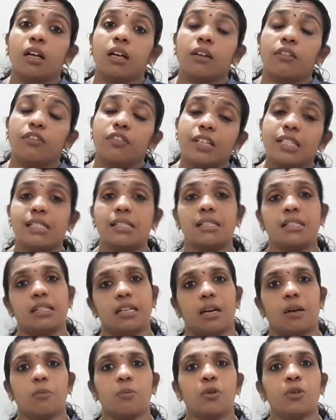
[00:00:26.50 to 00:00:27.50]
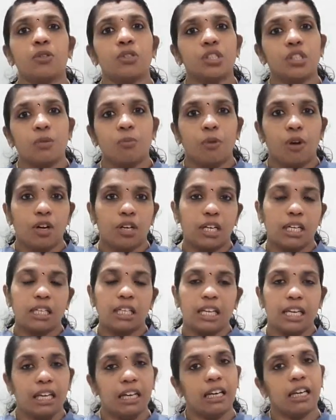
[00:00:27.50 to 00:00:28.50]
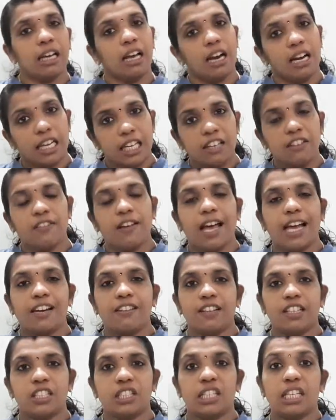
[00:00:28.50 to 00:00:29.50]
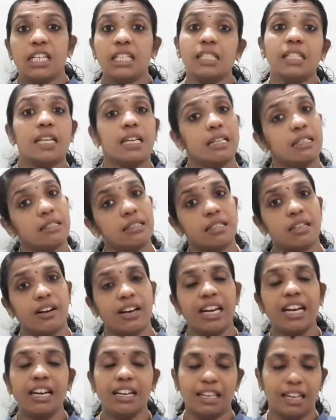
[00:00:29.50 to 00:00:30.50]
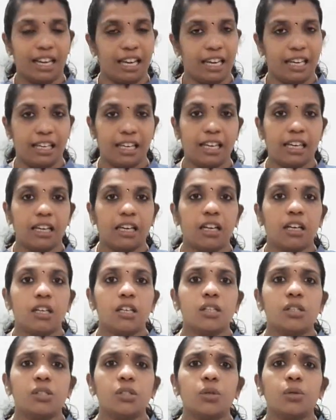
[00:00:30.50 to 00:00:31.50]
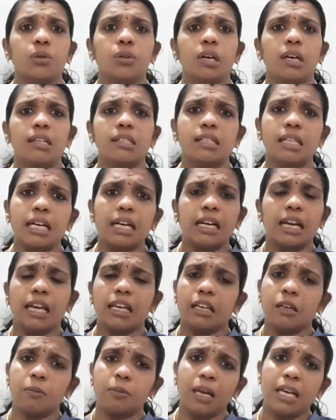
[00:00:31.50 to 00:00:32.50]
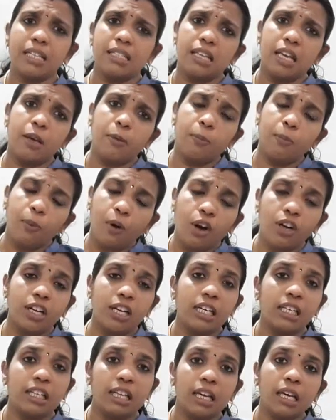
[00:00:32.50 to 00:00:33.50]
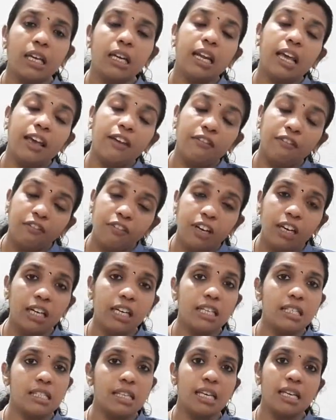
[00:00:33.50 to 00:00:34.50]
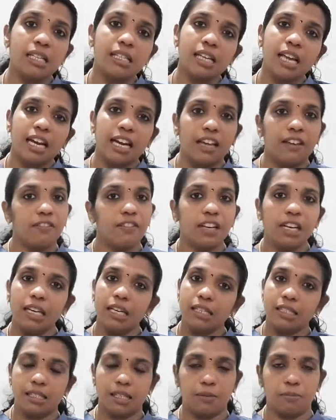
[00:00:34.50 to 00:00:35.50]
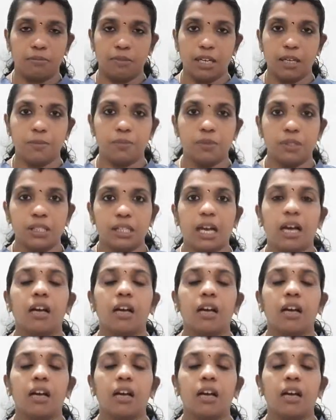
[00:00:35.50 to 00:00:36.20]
first most important thing regarding evaluation is history taking. So, history taking plays an important thing in every disease and every symptoms.